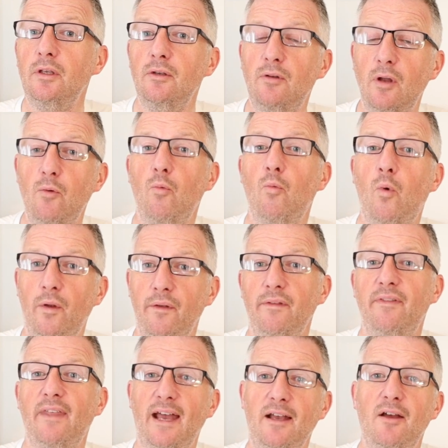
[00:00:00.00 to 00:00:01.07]
you don't
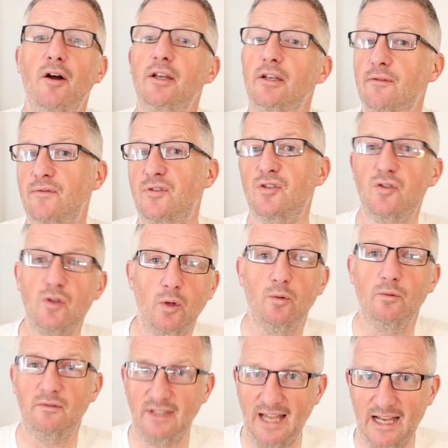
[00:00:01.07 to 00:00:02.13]
want that kind of
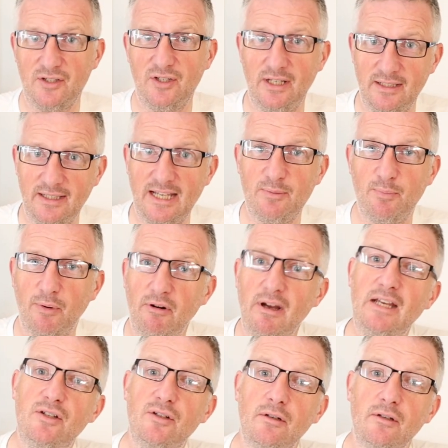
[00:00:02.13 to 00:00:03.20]
soul dashing
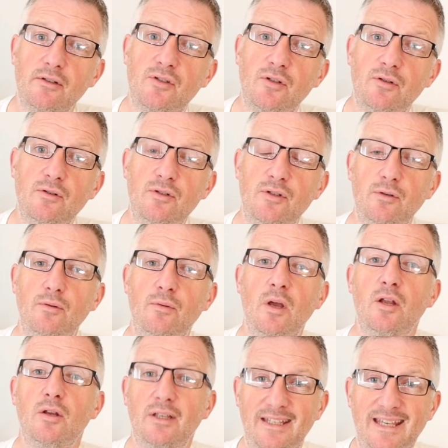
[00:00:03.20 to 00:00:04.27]
desperation as soon as you
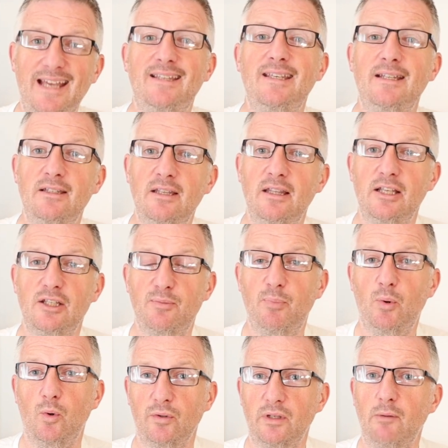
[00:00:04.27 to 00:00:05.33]
get into this
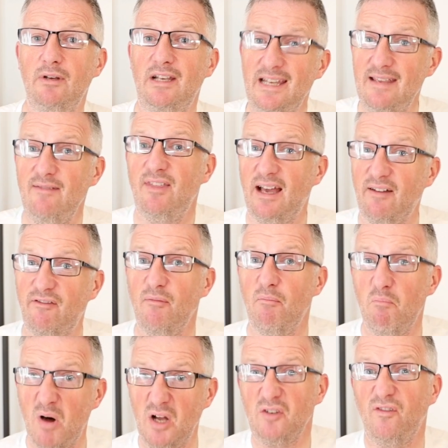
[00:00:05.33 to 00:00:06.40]
sport. I would leave that for
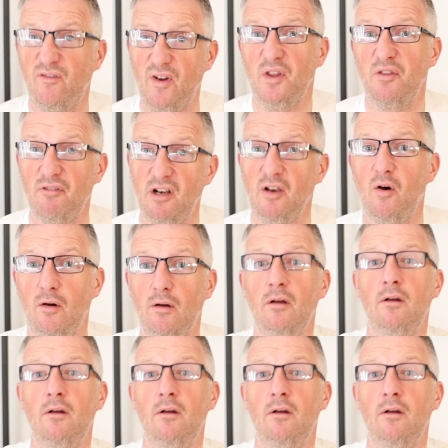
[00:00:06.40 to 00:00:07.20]
much further along.